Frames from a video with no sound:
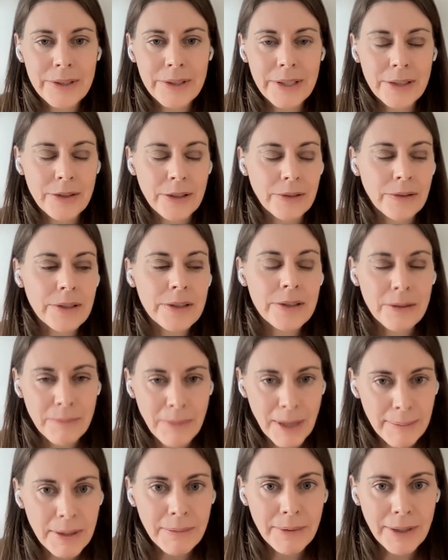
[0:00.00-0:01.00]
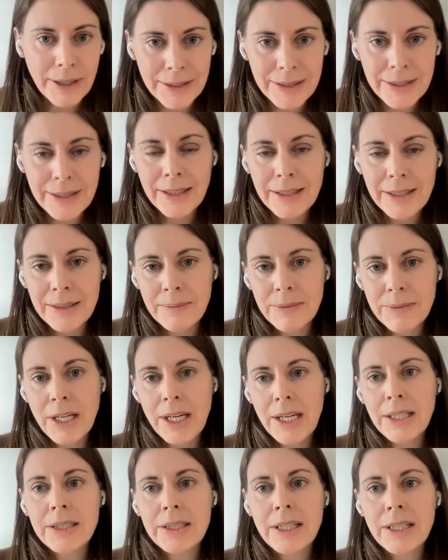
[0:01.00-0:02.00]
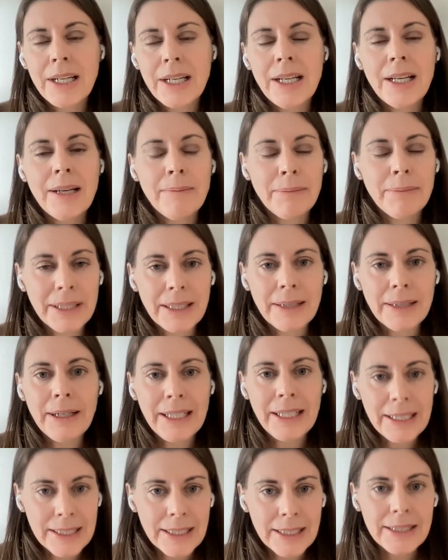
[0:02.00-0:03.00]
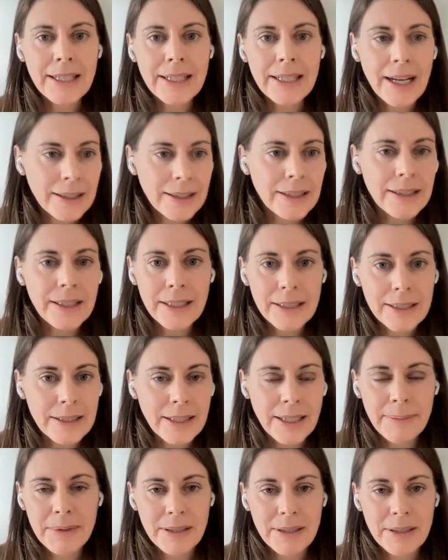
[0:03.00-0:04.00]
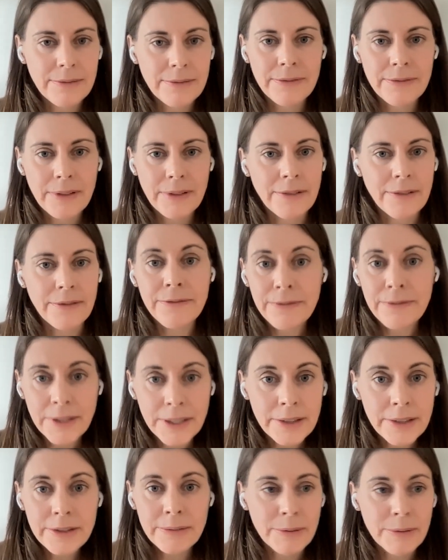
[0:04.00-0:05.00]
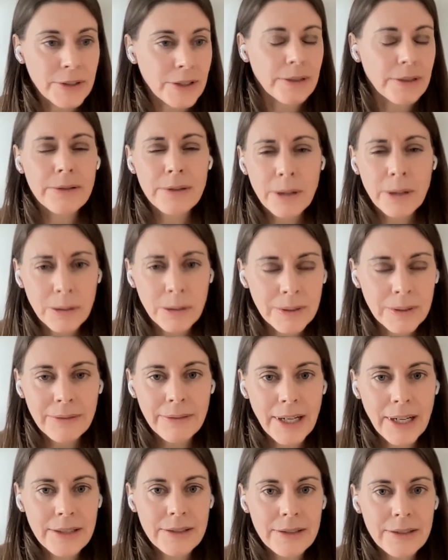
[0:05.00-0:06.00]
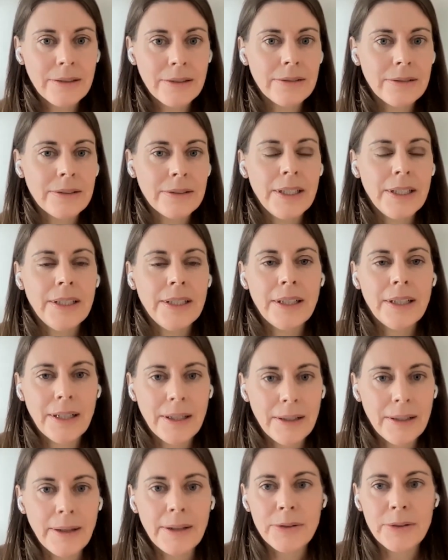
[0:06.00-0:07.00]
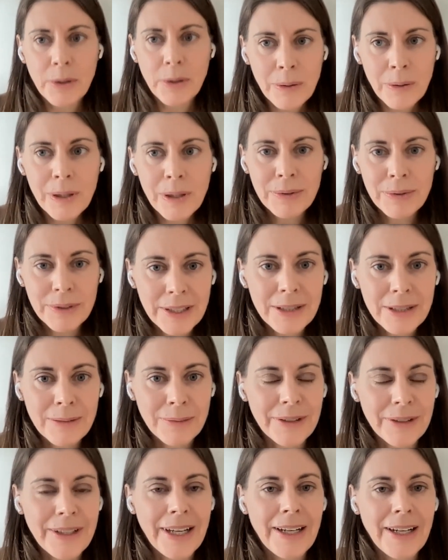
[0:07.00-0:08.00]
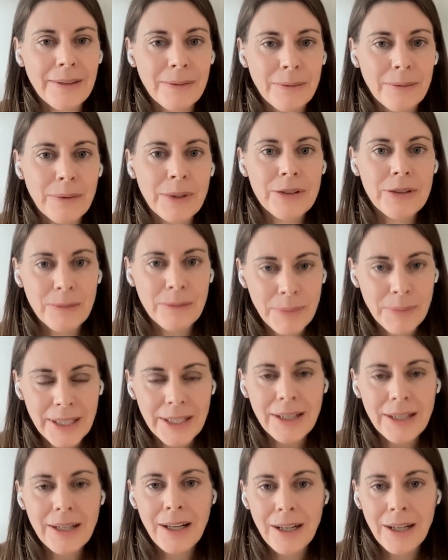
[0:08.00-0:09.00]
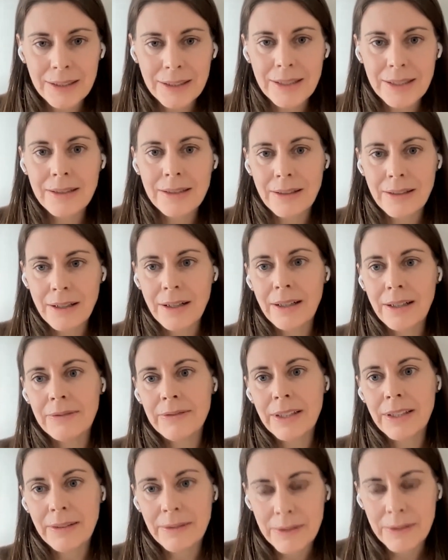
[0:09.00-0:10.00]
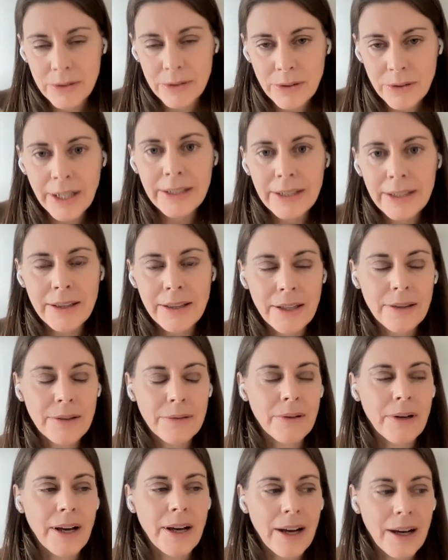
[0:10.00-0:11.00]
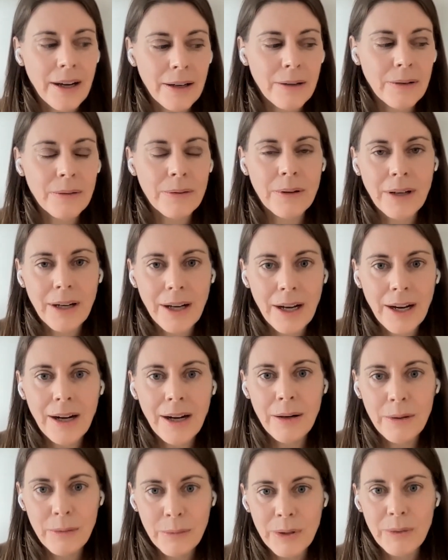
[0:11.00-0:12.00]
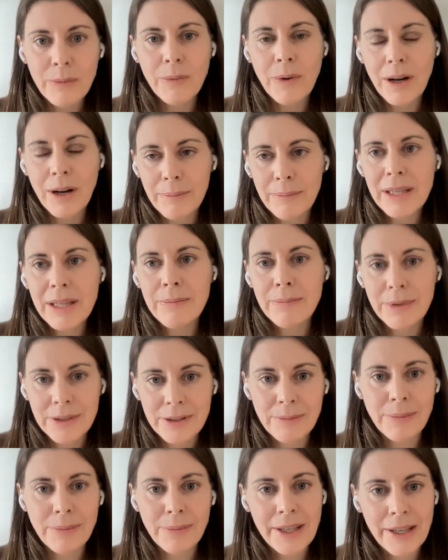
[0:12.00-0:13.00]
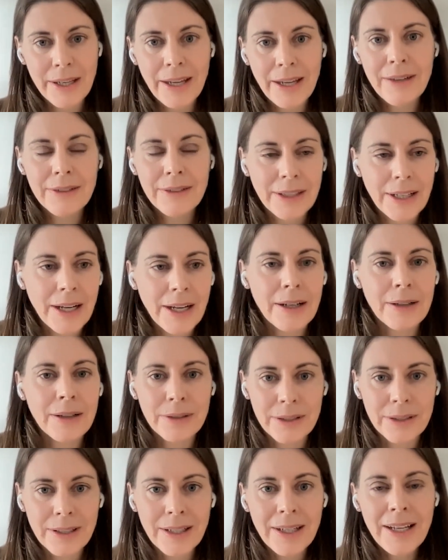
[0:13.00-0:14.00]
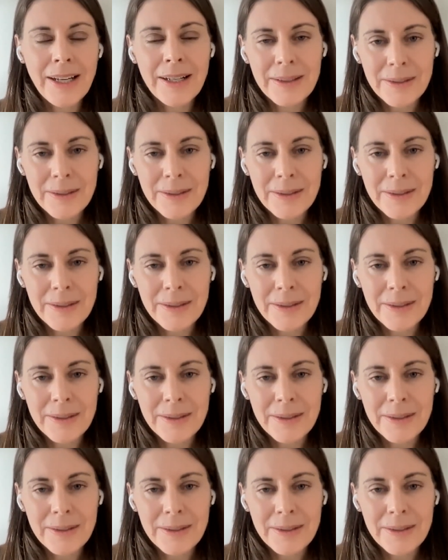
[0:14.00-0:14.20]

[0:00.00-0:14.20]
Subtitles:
sick children. So maybe we are seeing some change. But it is exactly these types of fears, which are totally rational and totally predictable, that we should be cognizant of and trying to think through how we want people to behave and how to